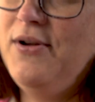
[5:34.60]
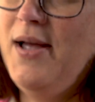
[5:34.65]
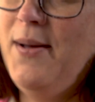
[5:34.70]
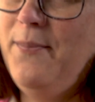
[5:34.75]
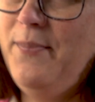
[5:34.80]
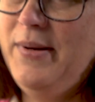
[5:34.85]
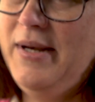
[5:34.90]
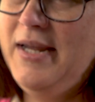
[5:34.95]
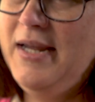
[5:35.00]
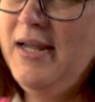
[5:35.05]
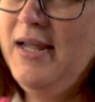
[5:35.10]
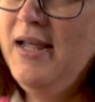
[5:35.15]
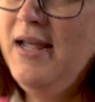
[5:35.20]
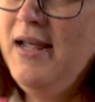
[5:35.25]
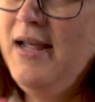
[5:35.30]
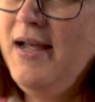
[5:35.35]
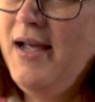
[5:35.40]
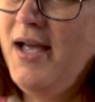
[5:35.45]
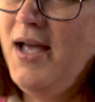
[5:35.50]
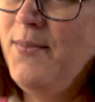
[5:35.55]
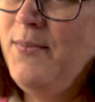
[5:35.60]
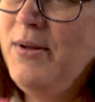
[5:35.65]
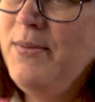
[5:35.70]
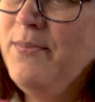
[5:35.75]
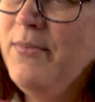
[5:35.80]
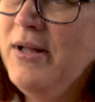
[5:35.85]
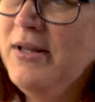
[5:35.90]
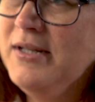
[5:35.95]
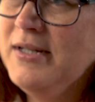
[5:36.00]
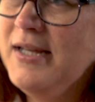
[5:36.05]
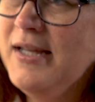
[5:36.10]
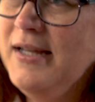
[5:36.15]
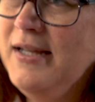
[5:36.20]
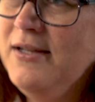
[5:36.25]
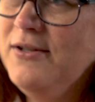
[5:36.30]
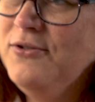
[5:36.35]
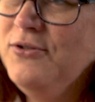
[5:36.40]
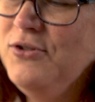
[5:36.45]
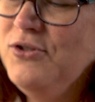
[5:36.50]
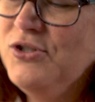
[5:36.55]
Company in Mullica
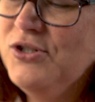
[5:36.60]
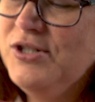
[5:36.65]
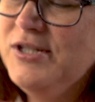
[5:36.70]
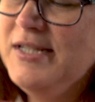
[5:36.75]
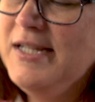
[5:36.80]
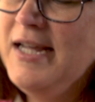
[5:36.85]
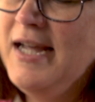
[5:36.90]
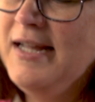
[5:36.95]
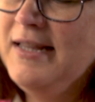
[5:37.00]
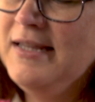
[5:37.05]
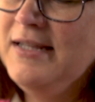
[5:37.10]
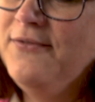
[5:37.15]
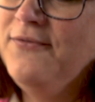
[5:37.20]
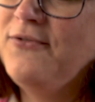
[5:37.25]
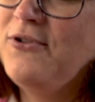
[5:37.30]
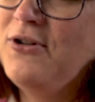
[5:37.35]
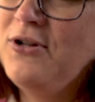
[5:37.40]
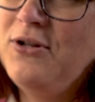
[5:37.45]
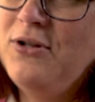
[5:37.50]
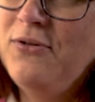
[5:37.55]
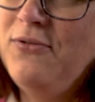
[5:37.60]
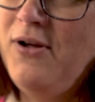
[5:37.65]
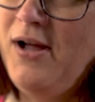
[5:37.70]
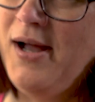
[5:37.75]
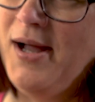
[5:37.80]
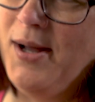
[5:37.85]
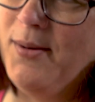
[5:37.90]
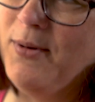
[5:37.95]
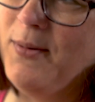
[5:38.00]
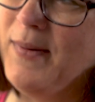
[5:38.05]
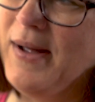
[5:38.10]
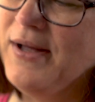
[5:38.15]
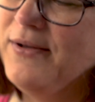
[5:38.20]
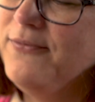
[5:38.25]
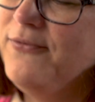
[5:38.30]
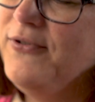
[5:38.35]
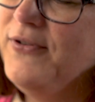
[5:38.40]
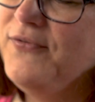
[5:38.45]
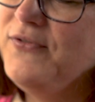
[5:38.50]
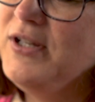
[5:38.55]
Hill, New Jersey. I live
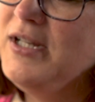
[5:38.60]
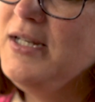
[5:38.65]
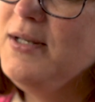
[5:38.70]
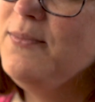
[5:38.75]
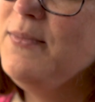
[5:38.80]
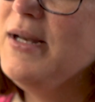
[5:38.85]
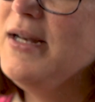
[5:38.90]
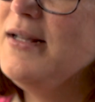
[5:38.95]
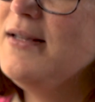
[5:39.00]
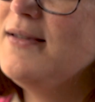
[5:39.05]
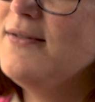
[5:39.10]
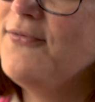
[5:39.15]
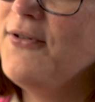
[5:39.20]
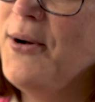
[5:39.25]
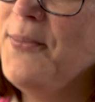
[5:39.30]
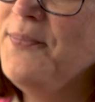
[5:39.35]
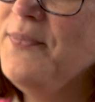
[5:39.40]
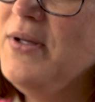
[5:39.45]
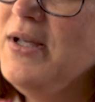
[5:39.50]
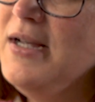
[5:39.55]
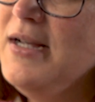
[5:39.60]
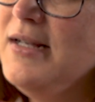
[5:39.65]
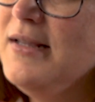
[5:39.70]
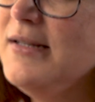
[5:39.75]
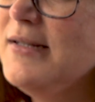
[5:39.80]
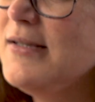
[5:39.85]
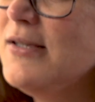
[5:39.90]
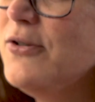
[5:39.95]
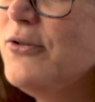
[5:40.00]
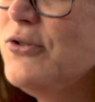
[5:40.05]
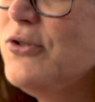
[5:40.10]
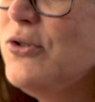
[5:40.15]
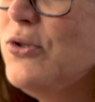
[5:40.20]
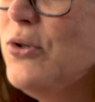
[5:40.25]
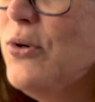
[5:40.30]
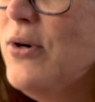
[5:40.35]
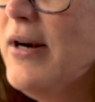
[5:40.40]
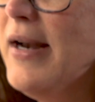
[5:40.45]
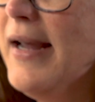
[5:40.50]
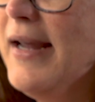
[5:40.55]
about 15 minutes from this little
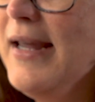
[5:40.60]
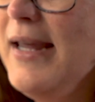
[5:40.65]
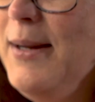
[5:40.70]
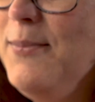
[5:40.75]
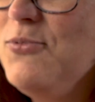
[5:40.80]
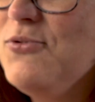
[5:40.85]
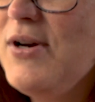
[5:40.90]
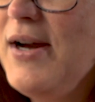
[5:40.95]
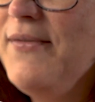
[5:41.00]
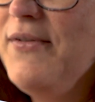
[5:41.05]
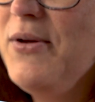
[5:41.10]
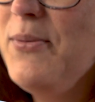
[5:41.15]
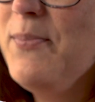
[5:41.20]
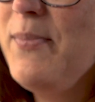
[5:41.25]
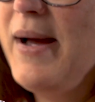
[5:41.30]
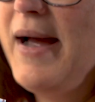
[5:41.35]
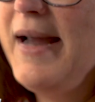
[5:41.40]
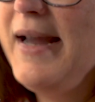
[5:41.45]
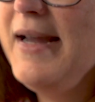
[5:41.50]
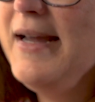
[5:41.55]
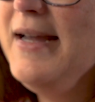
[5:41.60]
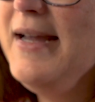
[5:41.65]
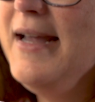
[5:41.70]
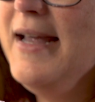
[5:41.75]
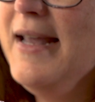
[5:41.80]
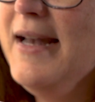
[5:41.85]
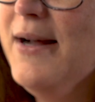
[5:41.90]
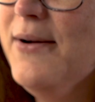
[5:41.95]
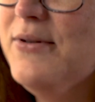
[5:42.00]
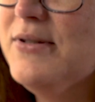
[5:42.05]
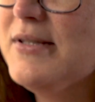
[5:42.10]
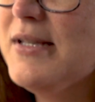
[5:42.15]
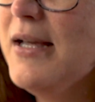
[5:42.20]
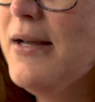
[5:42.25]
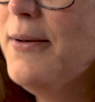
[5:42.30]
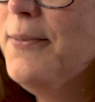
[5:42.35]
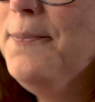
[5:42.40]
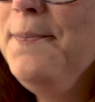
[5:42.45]
store, and I keep driving by it, and I was like,